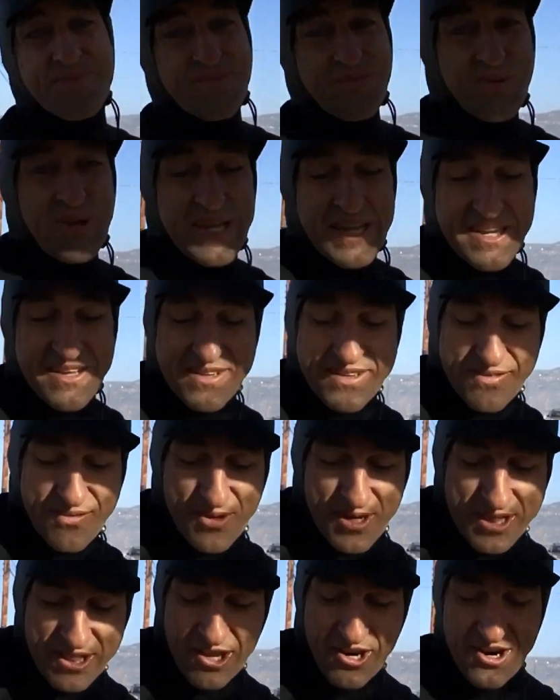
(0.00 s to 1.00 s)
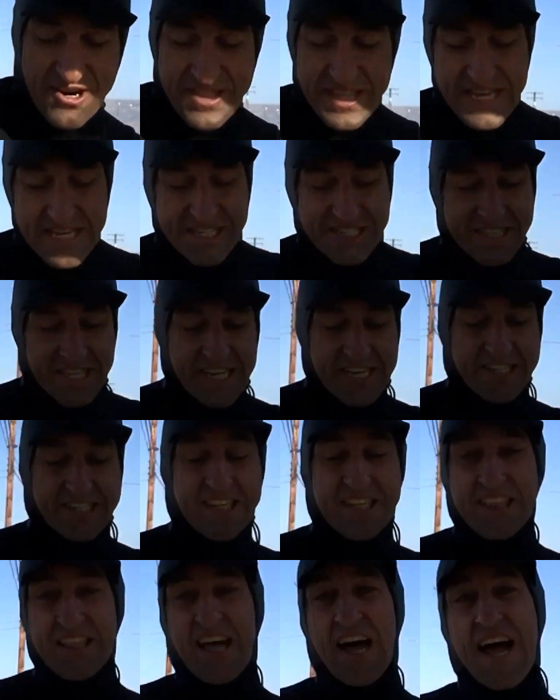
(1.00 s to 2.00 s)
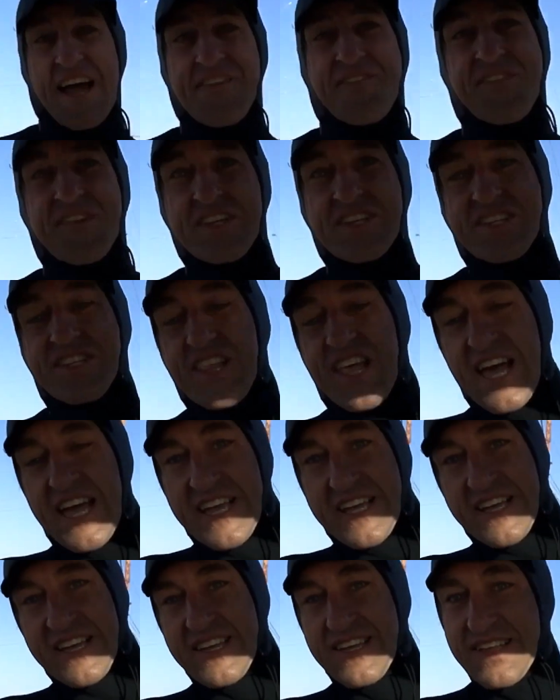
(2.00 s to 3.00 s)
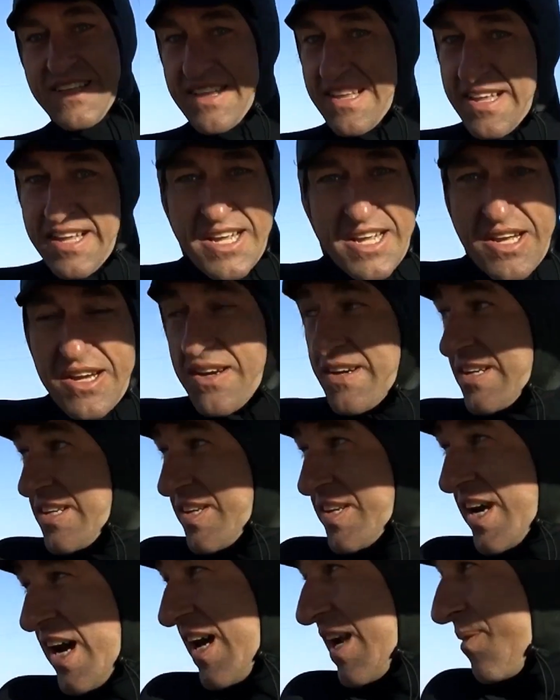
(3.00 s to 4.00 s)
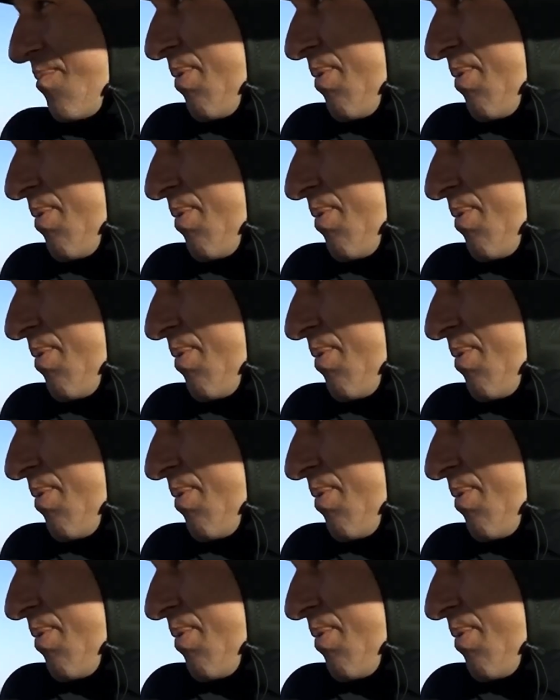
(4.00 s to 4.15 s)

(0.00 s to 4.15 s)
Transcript: we we learn these things in life. It's like it's got to